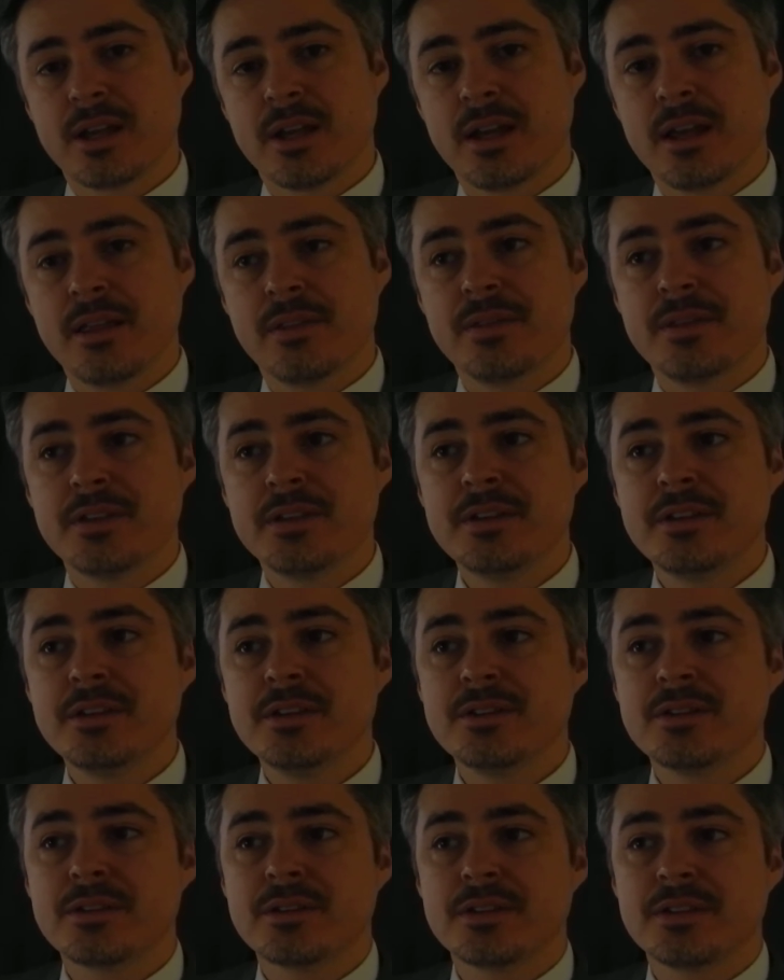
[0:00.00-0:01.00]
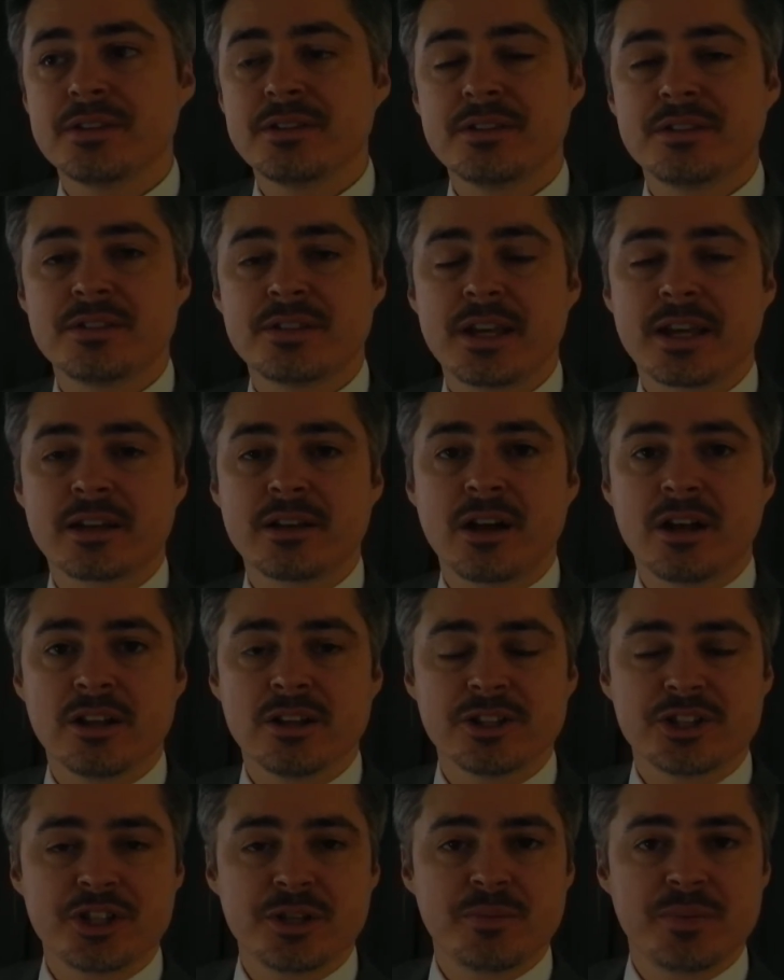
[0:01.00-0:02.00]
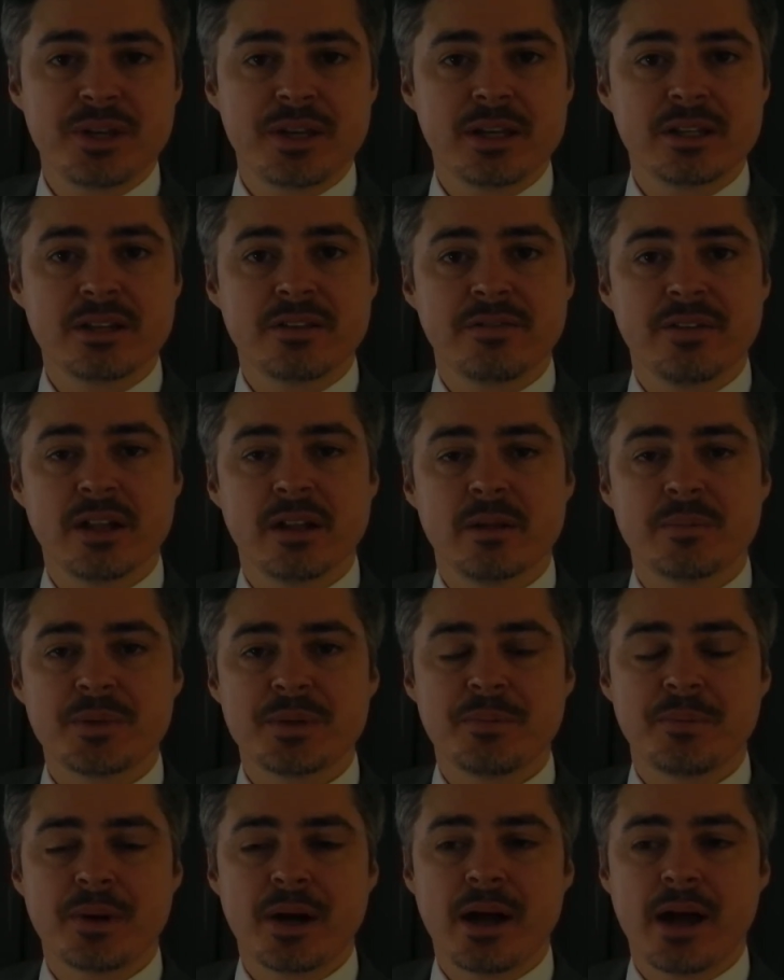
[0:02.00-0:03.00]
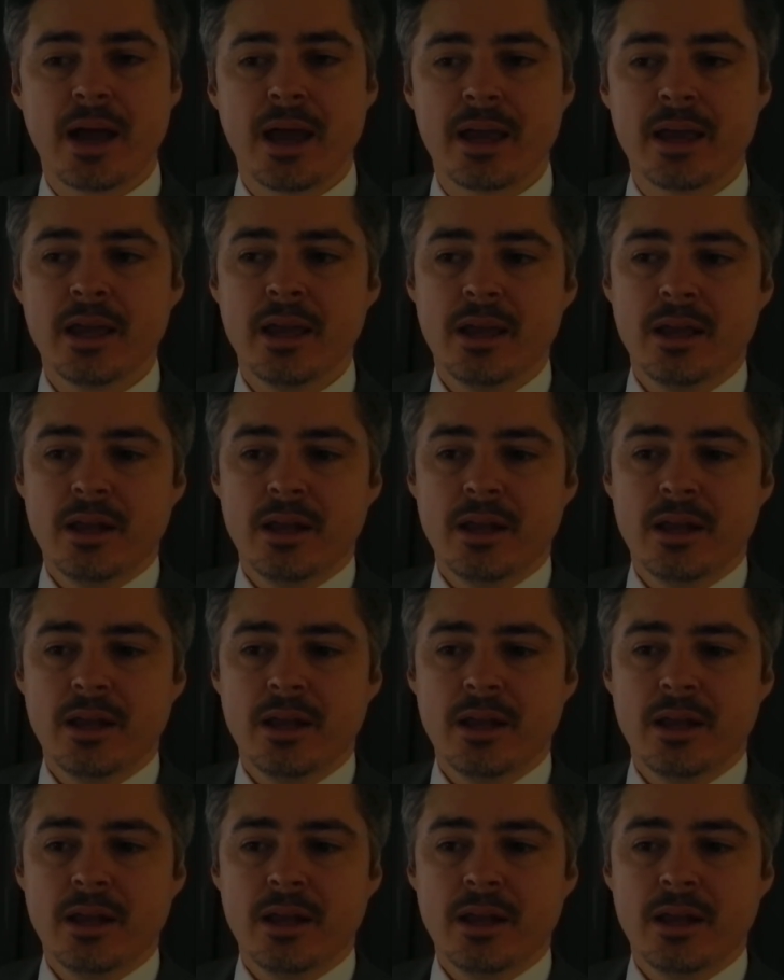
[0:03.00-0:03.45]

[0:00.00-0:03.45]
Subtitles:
and this is technology being developed by